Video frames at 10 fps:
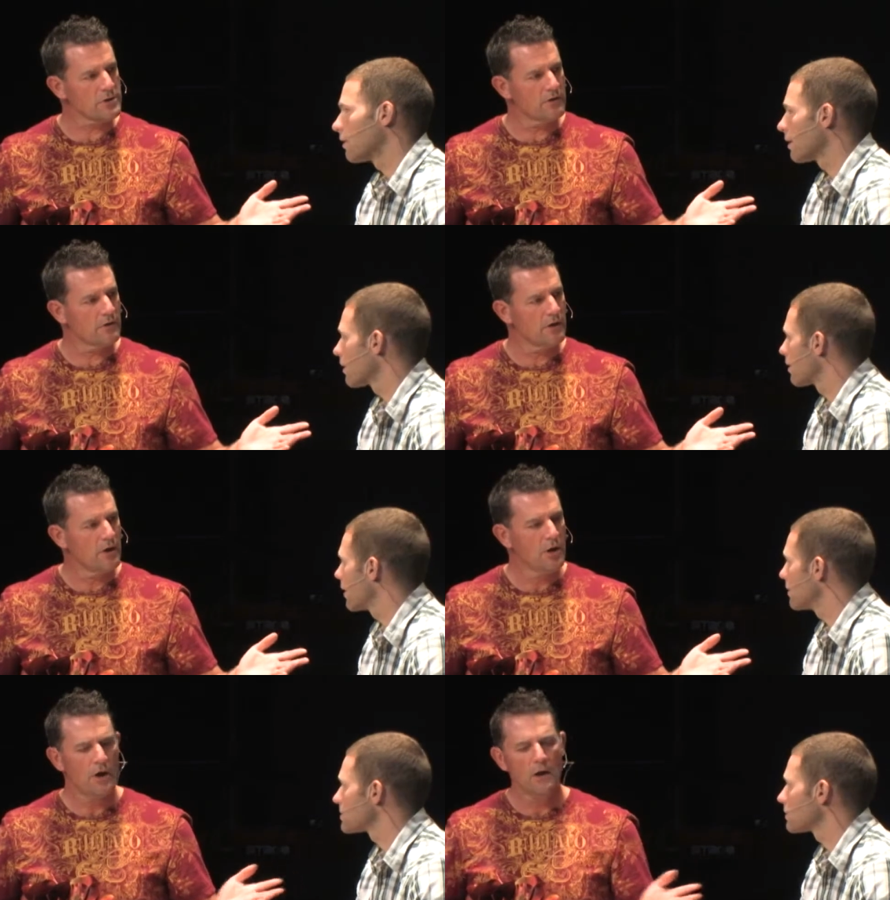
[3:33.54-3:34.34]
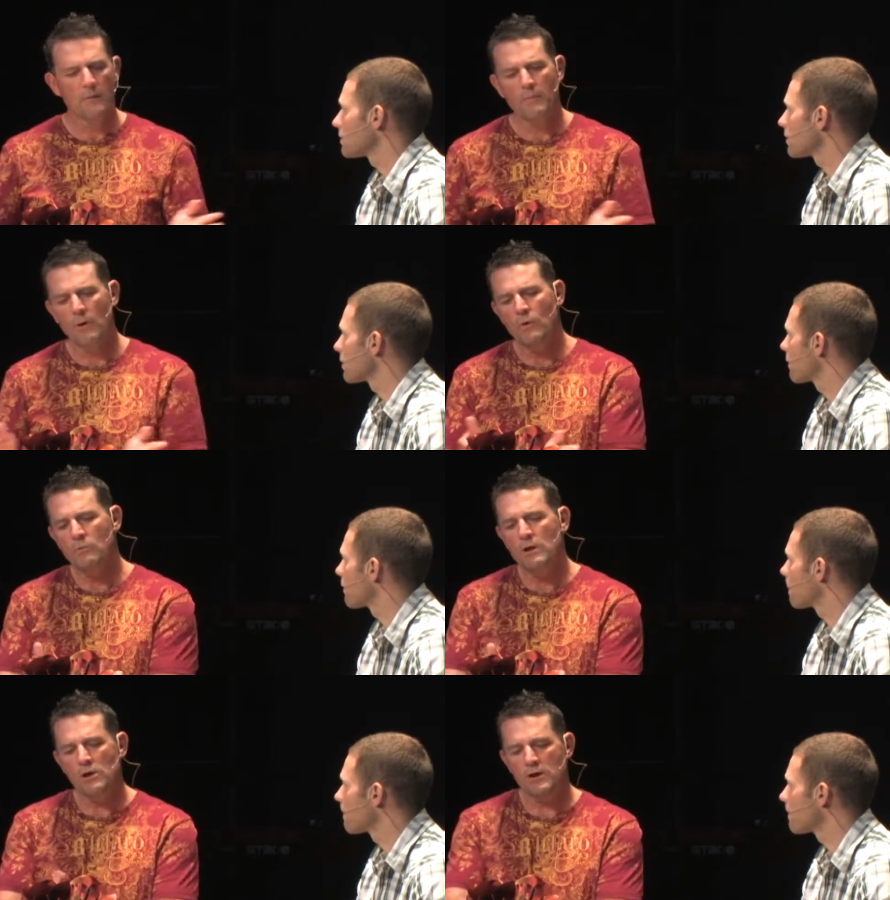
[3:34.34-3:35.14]
Speaker 1: Oh, yeah, absolutely. But when
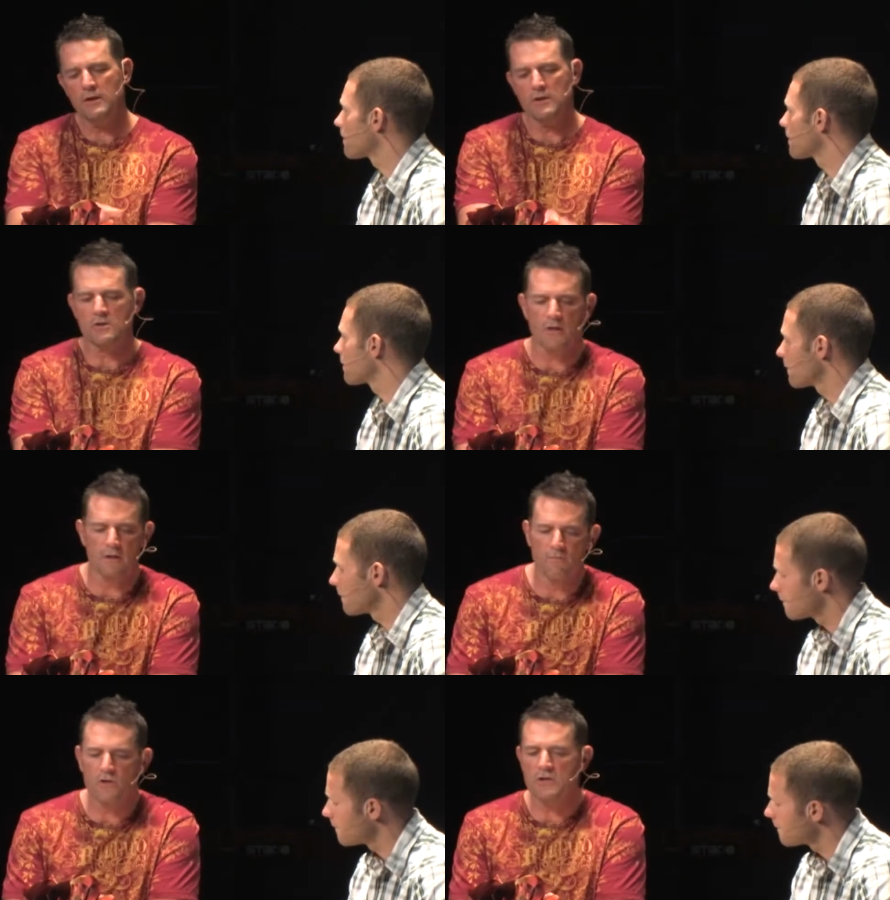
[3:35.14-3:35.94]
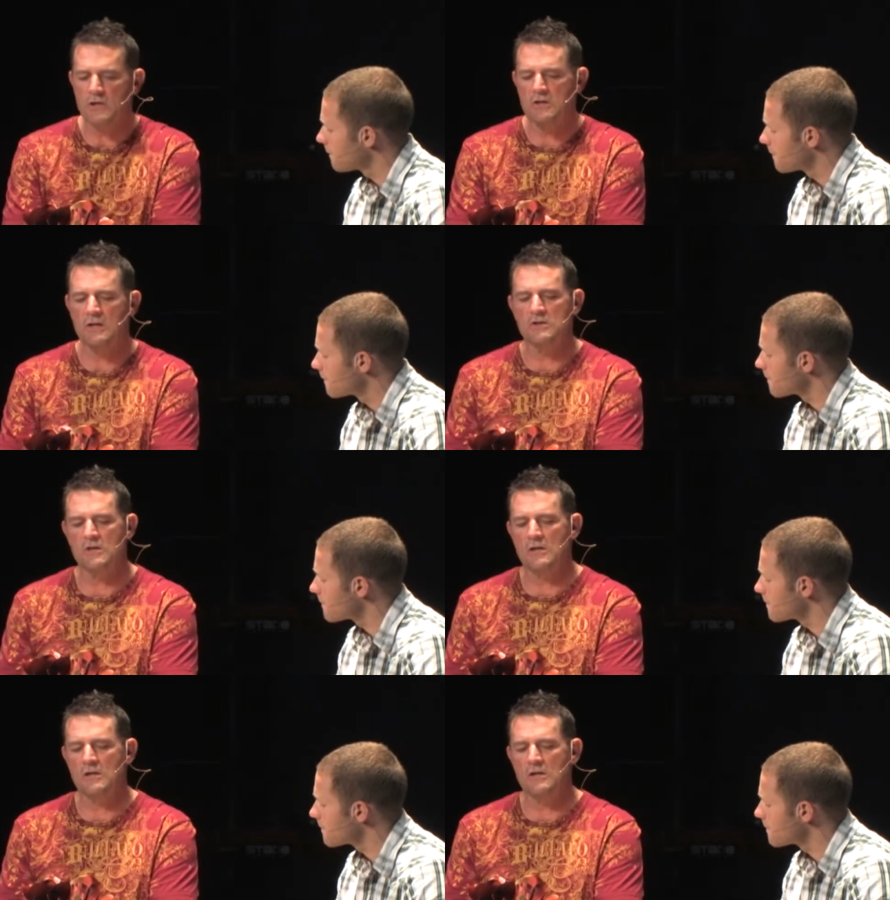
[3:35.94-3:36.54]
we look at this, and verse 16